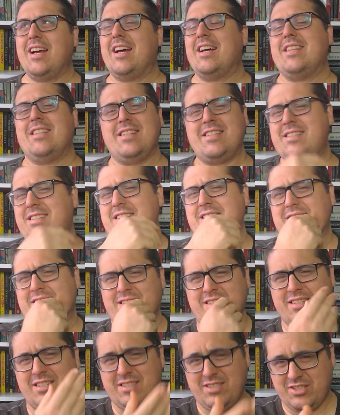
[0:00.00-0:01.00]
This
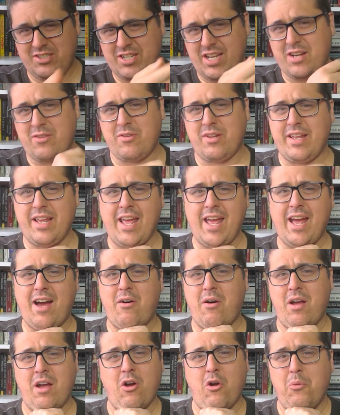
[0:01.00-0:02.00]
is generally
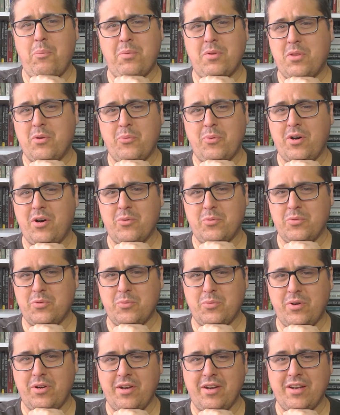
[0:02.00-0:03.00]
how I hoped the world would
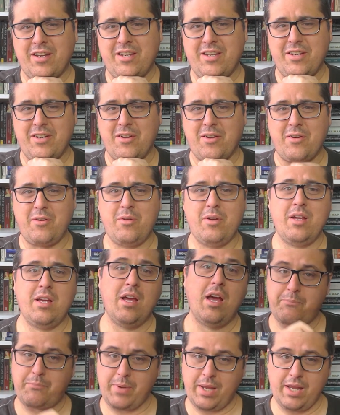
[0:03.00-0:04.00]
work, you know.
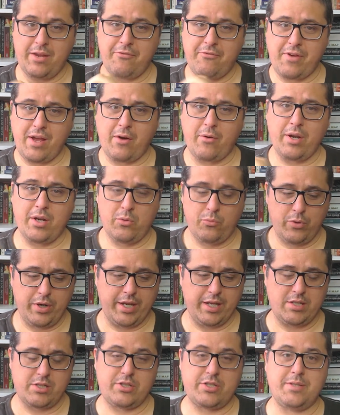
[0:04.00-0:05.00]
Be very
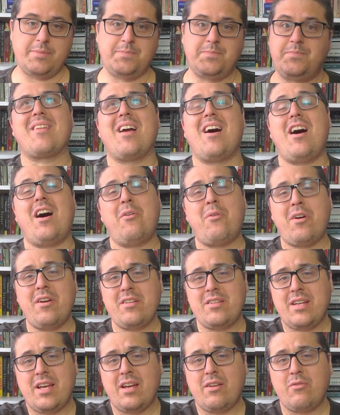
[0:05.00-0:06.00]
rich. I
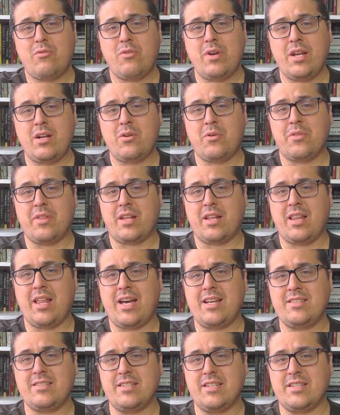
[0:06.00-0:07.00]
wrote down read all the
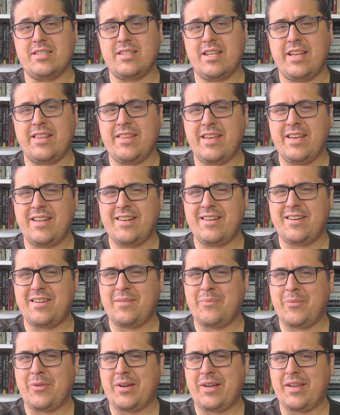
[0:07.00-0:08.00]
classics, and then
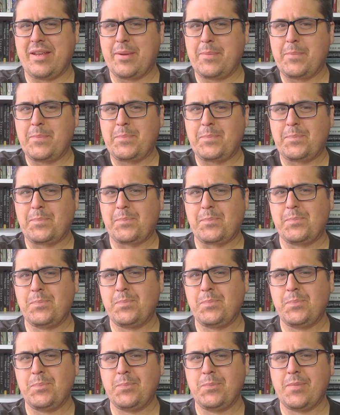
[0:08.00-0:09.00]
I'm like,
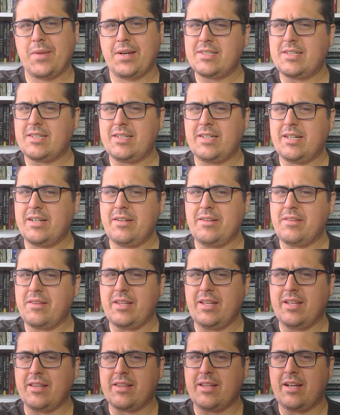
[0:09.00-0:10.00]
mm, I don't
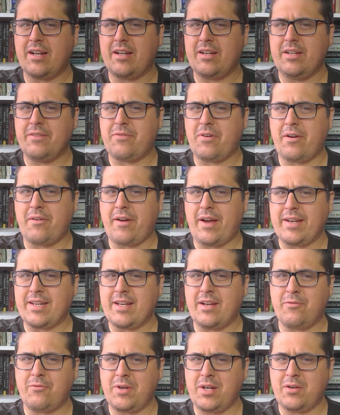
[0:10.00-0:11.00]
think that if I write
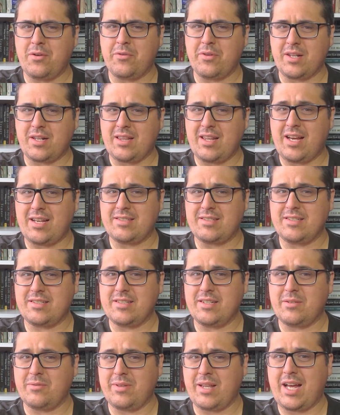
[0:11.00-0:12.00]
down read all the classics,
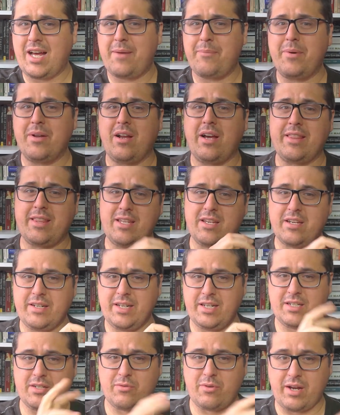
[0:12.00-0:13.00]
it'll happen. I think I
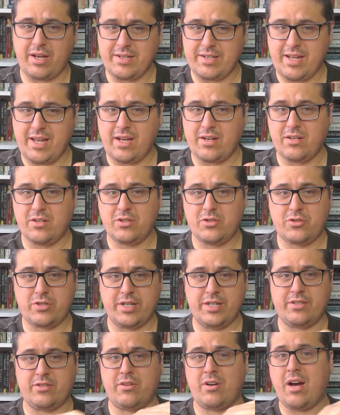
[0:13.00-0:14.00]
need to write down
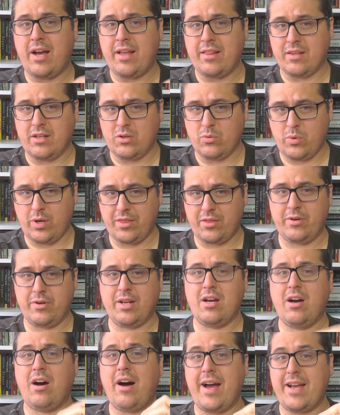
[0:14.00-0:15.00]
Treasure Island,
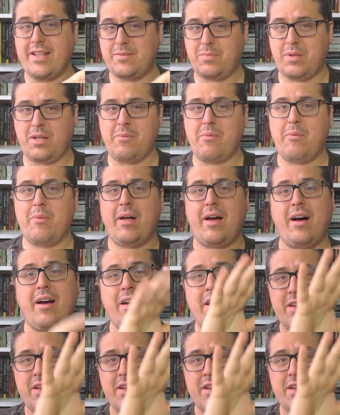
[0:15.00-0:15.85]
Wuthering Heights, blah, blah, blah.